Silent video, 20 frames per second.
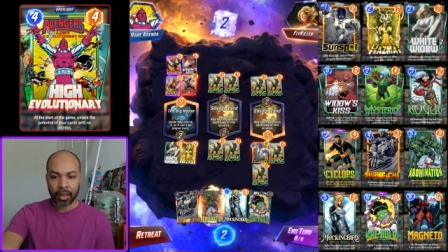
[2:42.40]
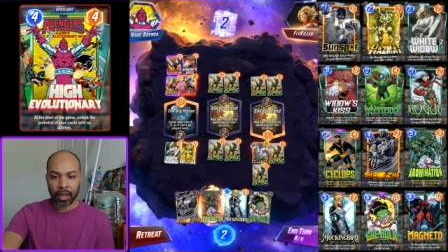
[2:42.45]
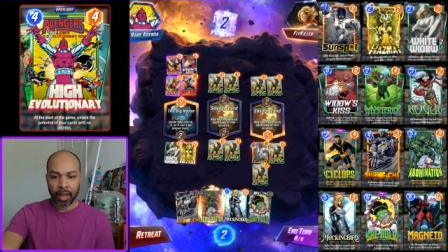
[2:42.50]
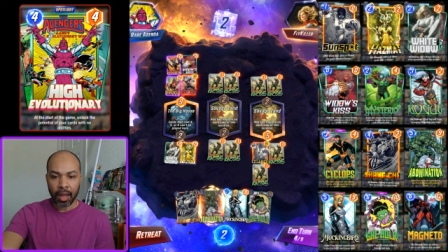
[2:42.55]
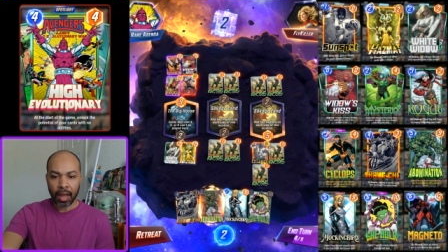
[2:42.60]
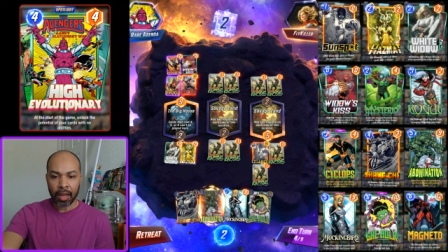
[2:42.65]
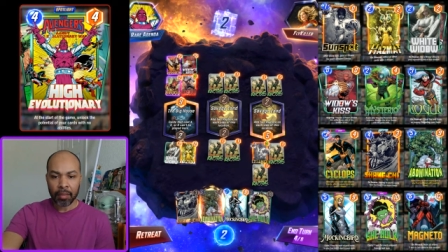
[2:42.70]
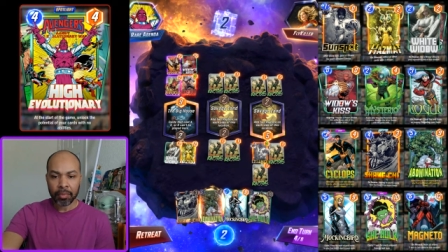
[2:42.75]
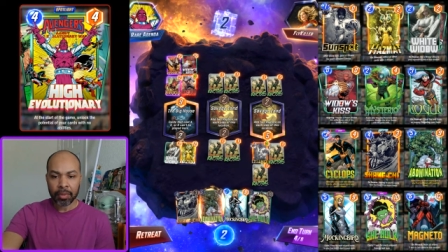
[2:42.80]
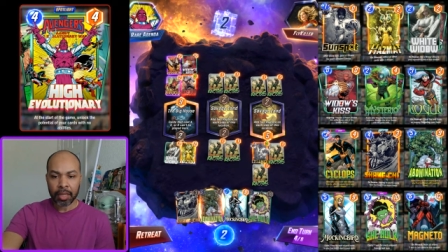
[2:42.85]

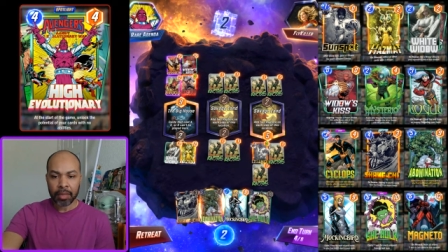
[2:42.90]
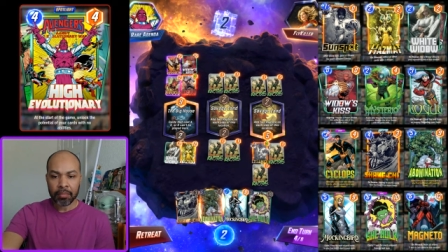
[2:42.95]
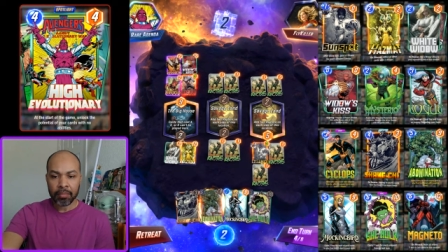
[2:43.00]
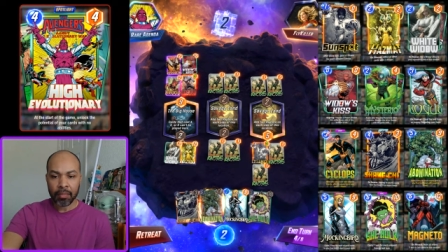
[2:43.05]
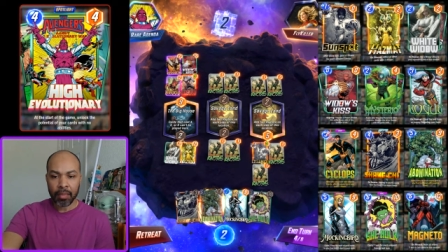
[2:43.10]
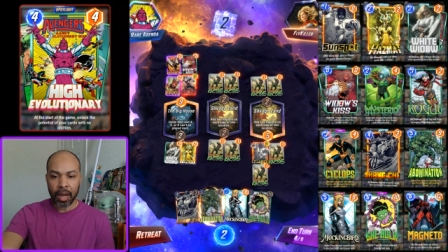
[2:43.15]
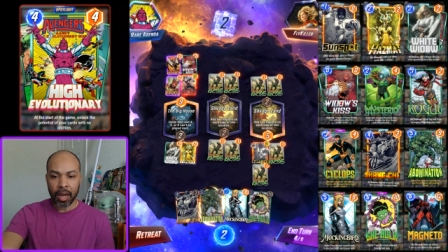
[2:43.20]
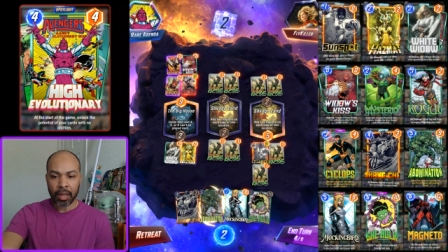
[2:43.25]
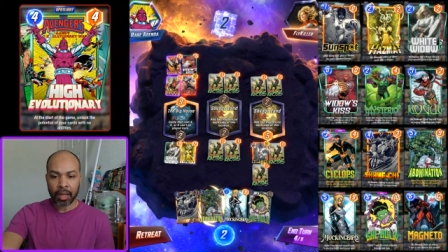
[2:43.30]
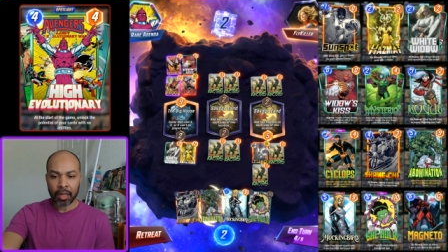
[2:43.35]
I play
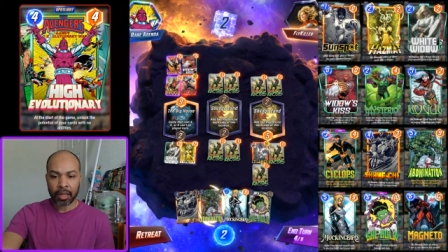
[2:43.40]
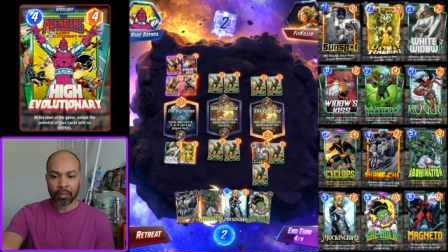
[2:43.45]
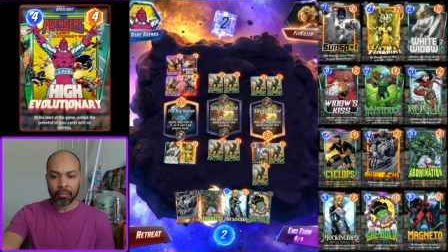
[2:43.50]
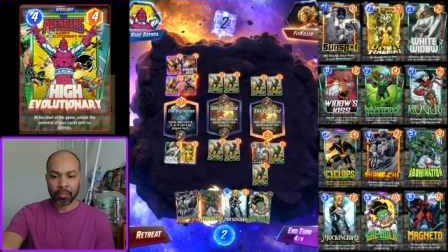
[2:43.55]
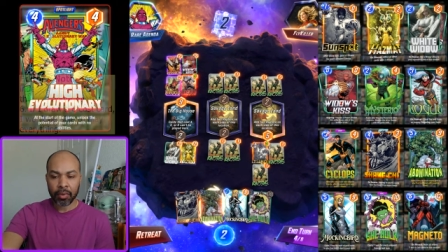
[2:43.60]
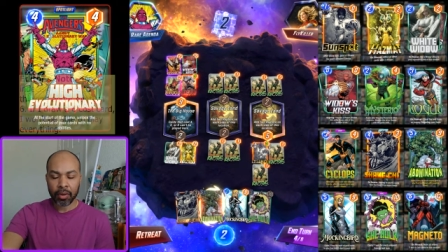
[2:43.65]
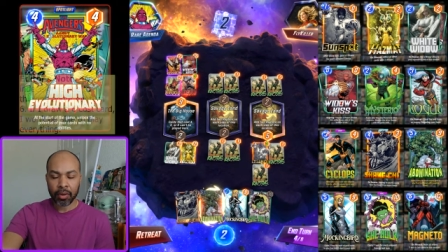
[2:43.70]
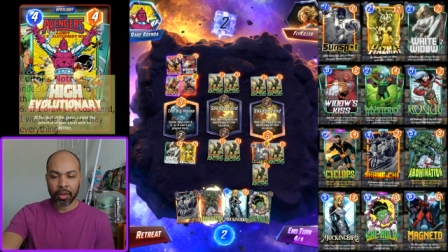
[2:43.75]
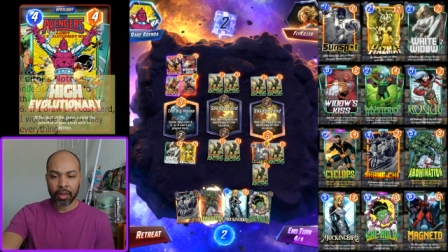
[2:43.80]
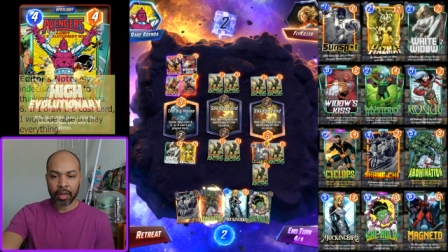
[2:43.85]

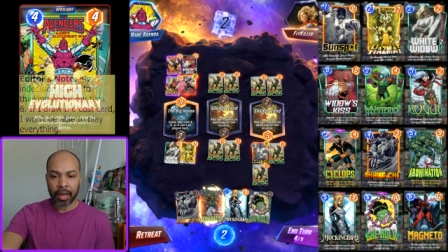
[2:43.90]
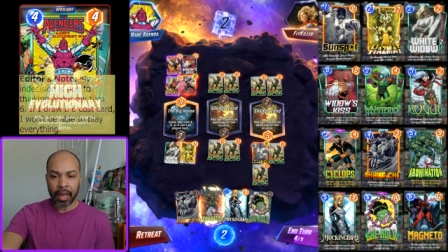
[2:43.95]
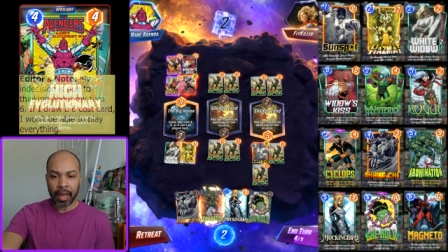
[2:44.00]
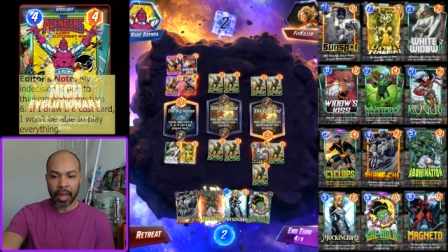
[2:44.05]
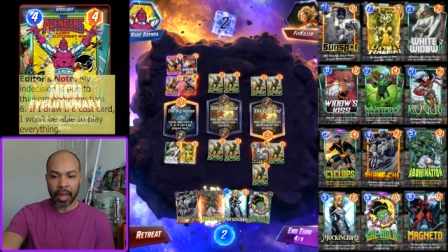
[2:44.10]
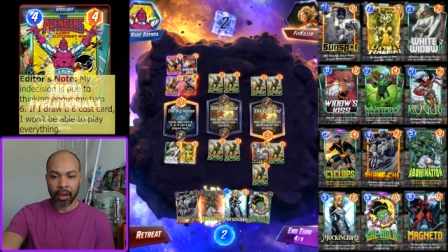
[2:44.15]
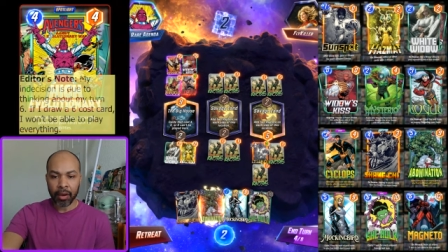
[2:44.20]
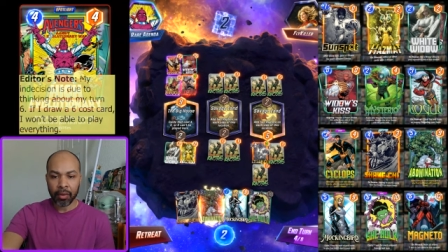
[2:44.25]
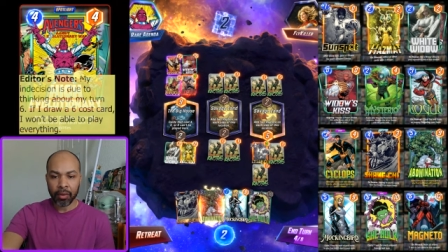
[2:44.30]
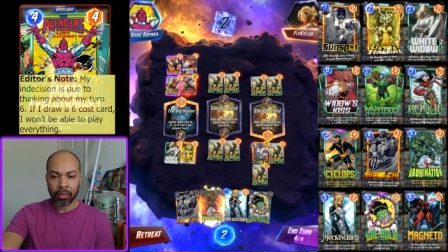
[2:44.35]
Mockingbird
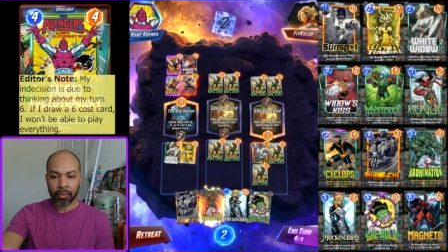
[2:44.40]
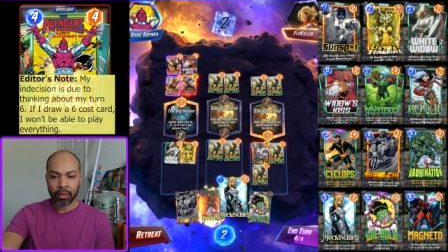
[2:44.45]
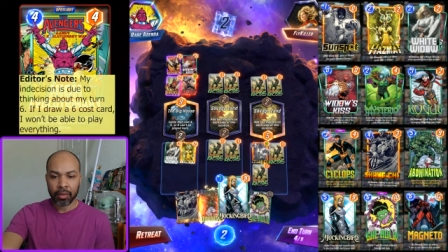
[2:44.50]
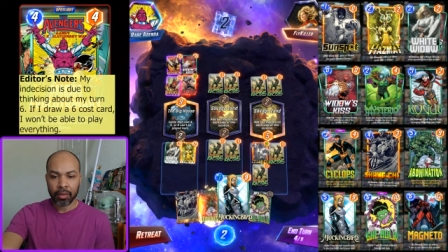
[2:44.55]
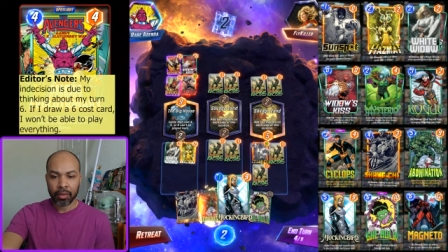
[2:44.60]
now.